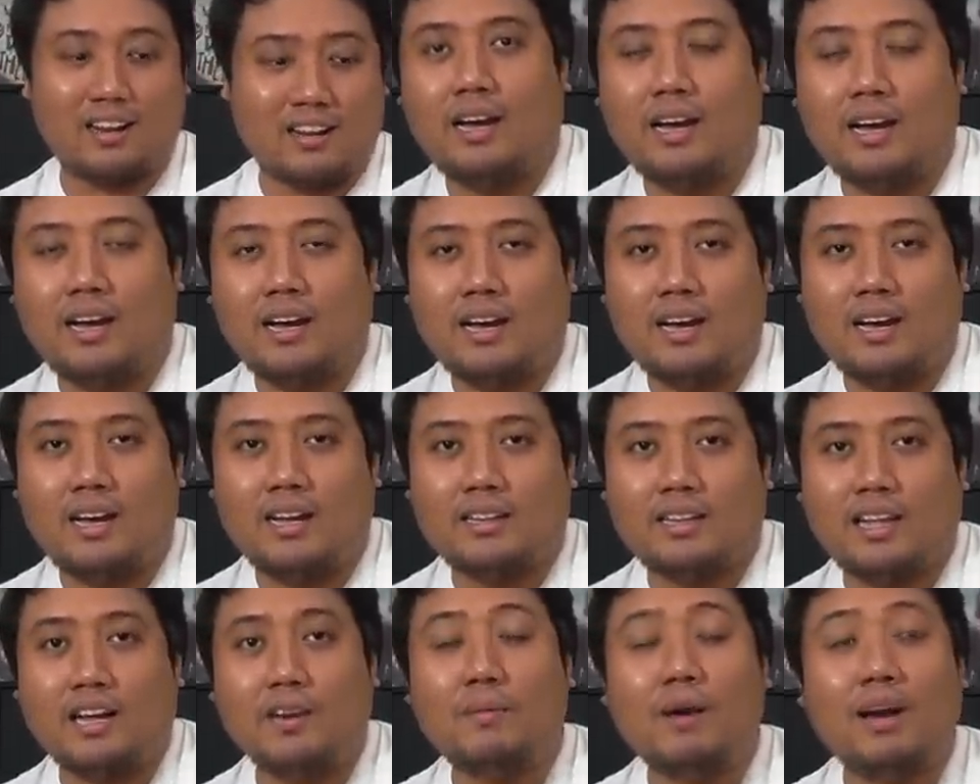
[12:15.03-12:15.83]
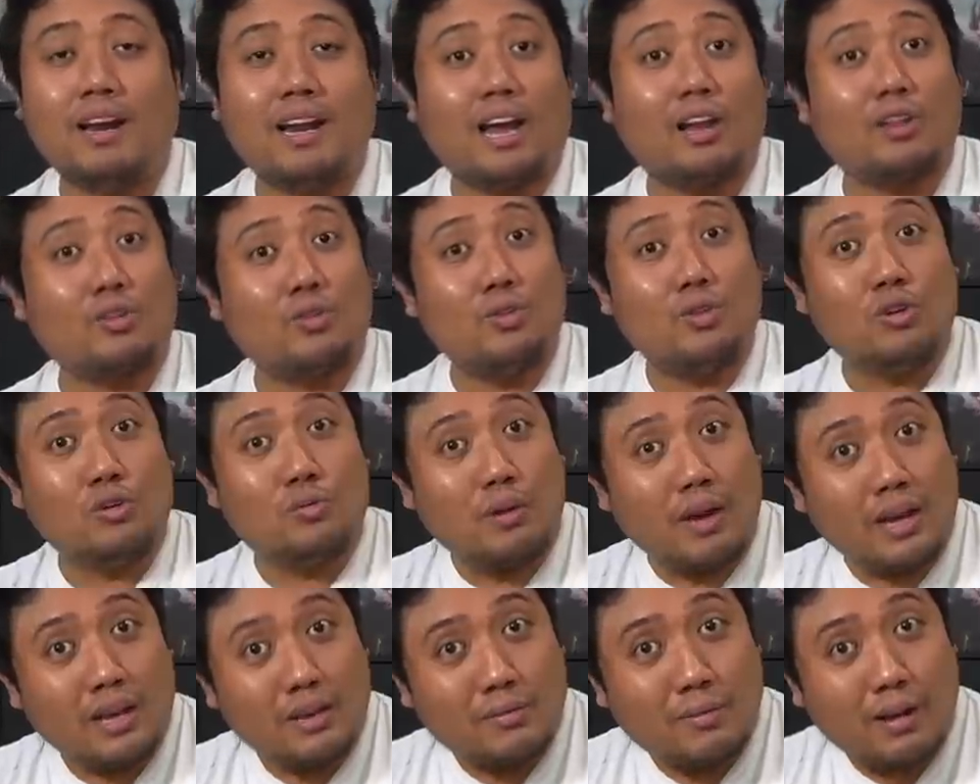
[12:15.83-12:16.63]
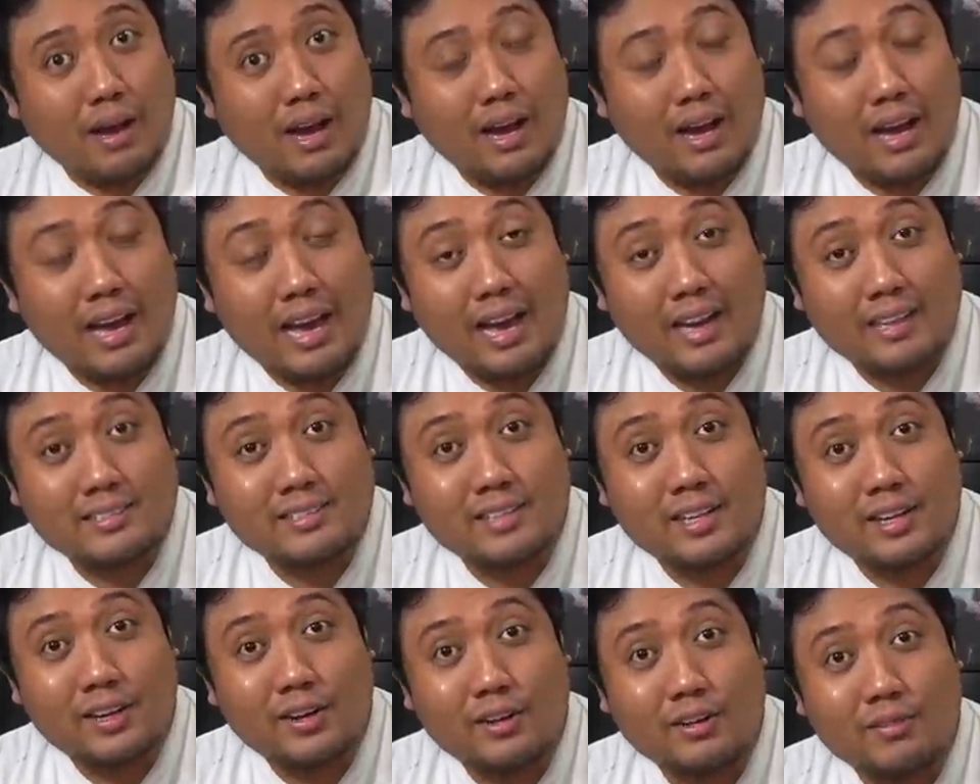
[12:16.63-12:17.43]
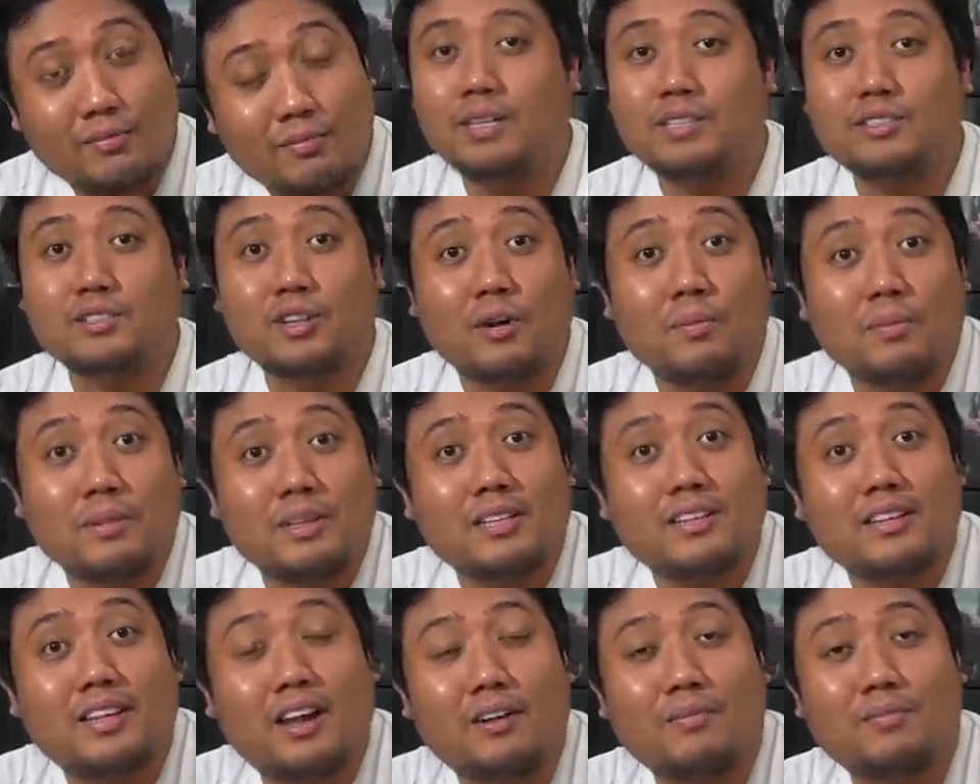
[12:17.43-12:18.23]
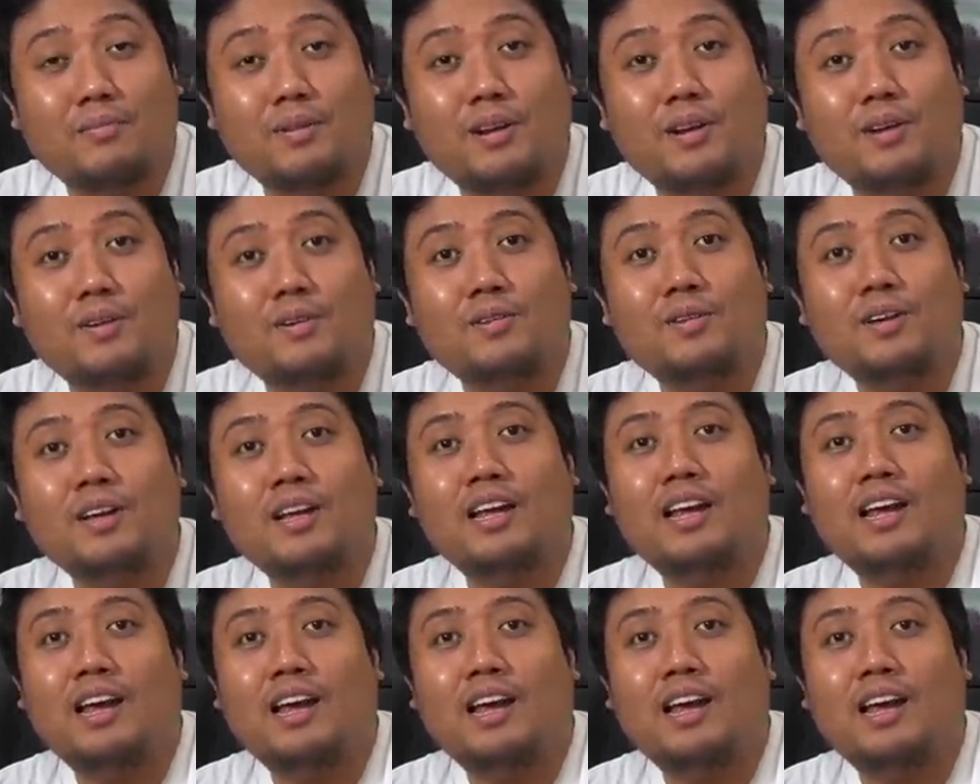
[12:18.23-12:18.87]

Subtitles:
At ano ba, nakatulong ba yung mga hacks na yun? Please comment it down below.